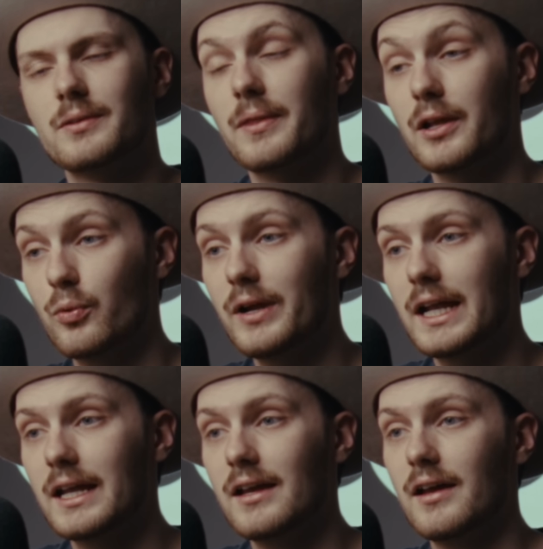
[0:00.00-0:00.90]
something
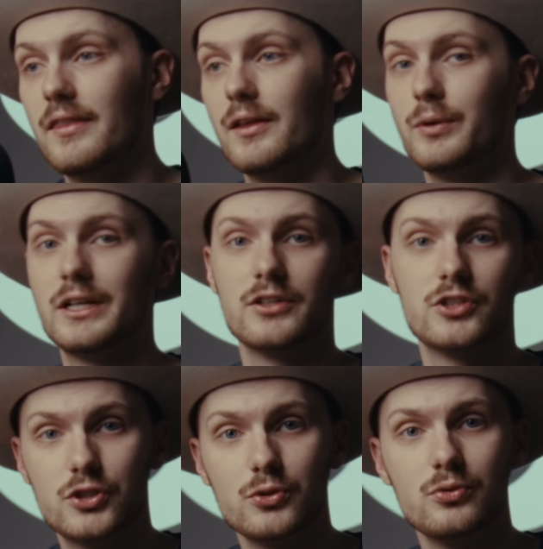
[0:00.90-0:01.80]
quick that we could
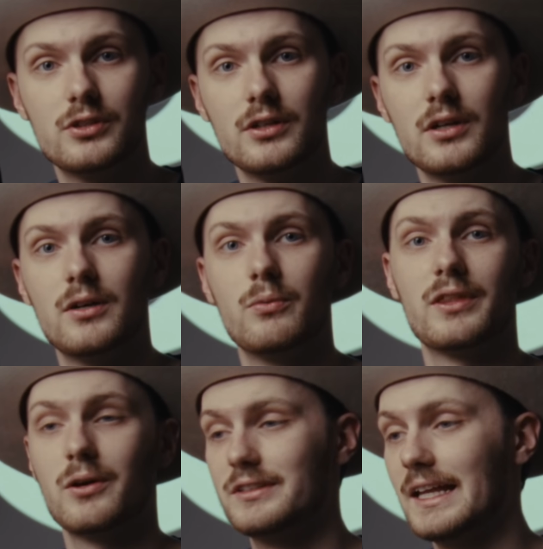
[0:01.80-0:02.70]
shoot
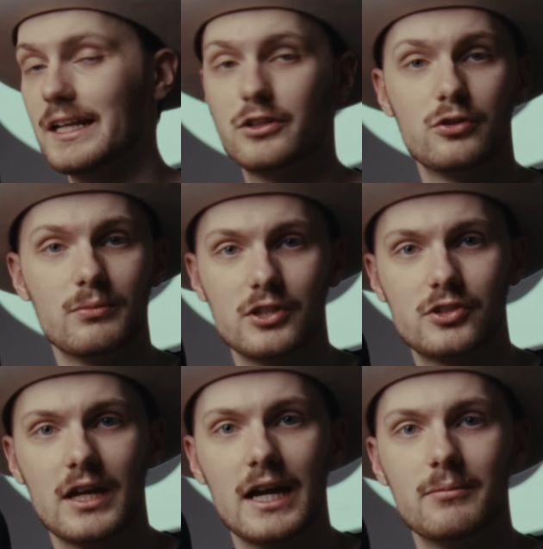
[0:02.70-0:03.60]
without taking too
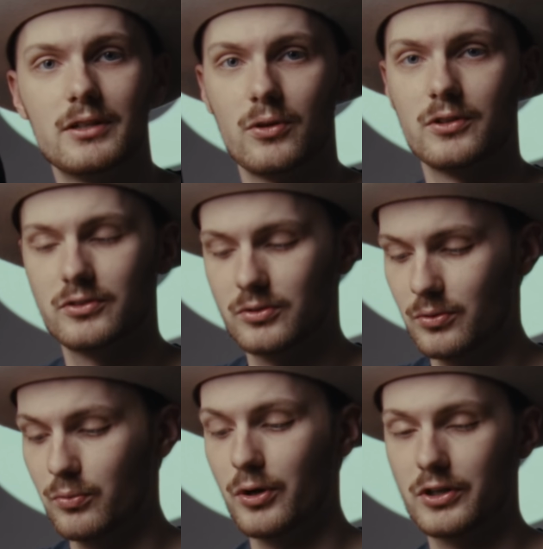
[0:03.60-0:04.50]
much time and also
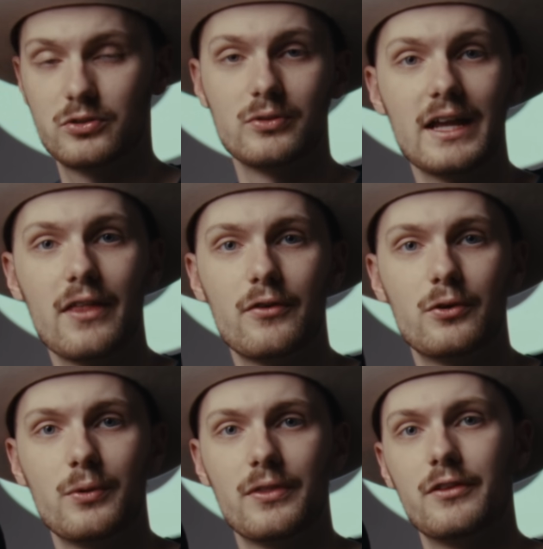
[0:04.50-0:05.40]
works
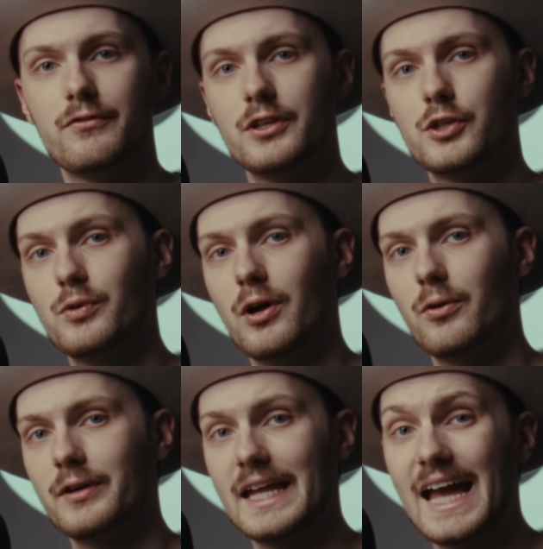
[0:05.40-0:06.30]
together with the footage we
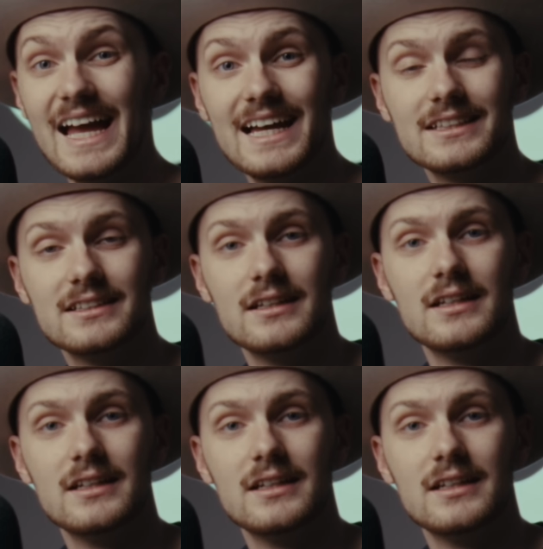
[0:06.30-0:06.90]
already had,